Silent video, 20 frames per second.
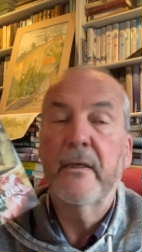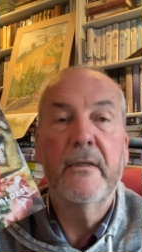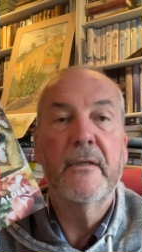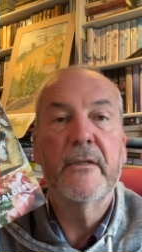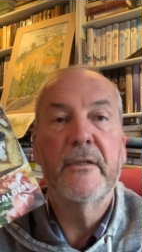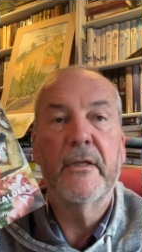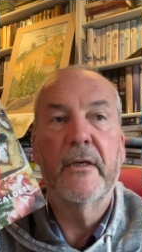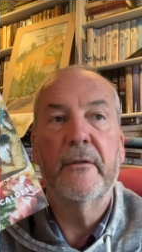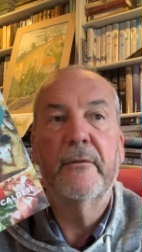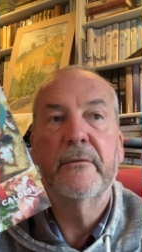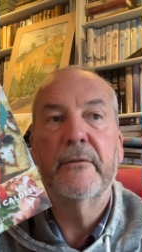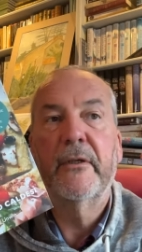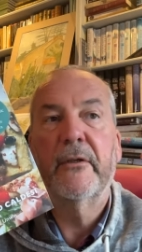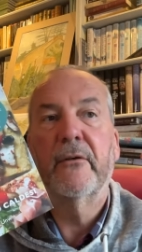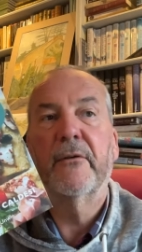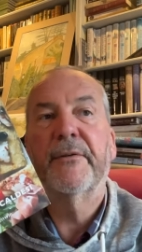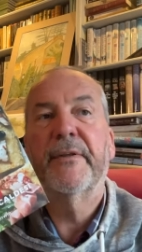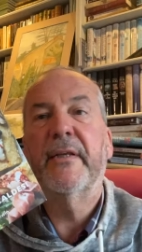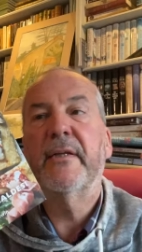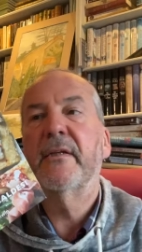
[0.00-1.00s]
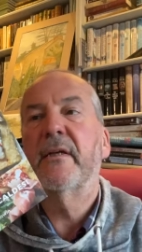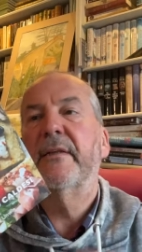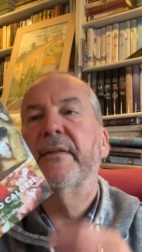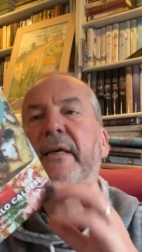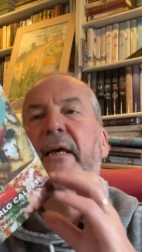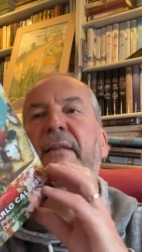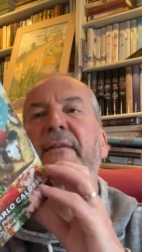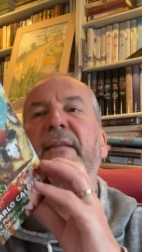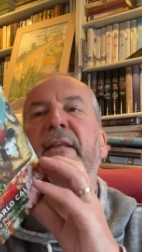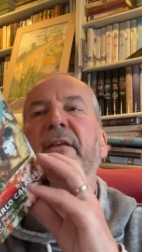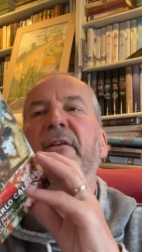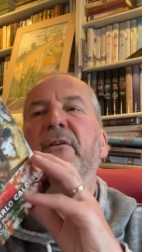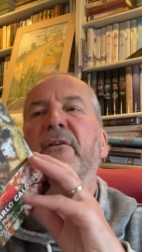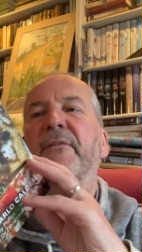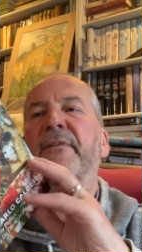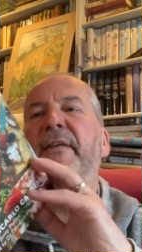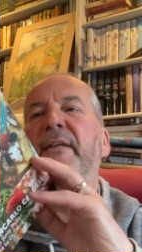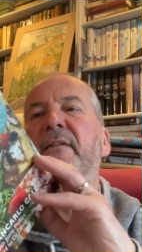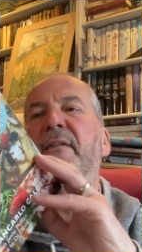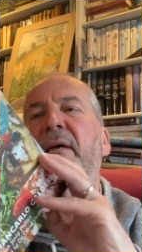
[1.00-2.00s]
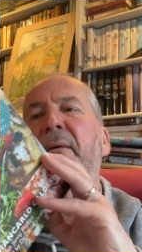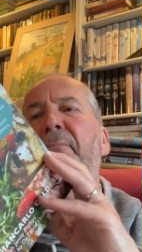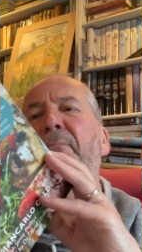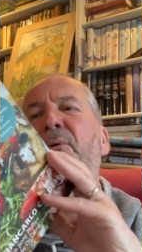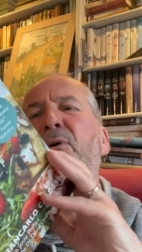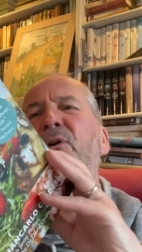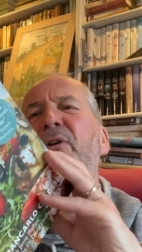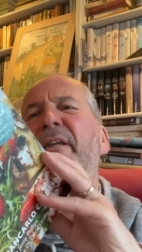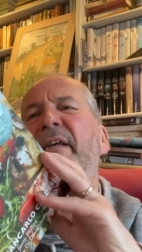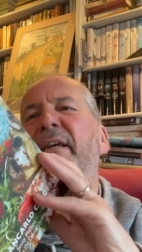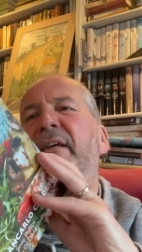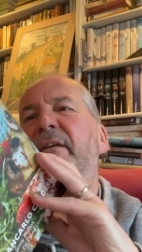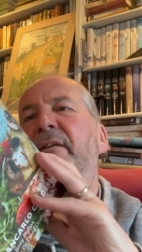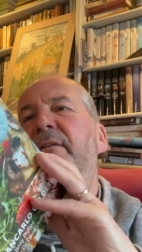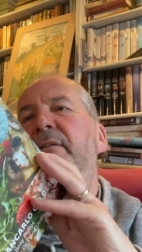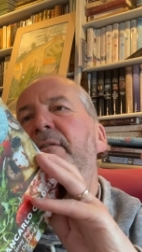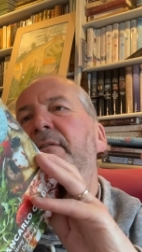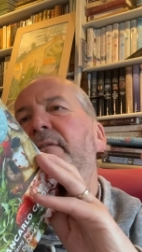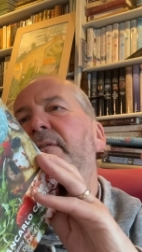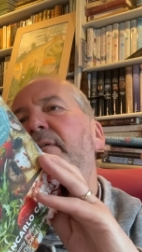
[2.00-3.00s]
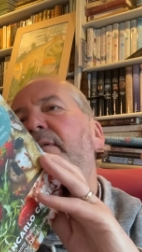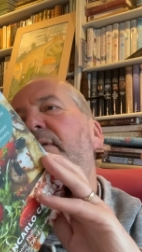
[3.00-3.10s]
So you've got things like that. Then you've got things like puddings.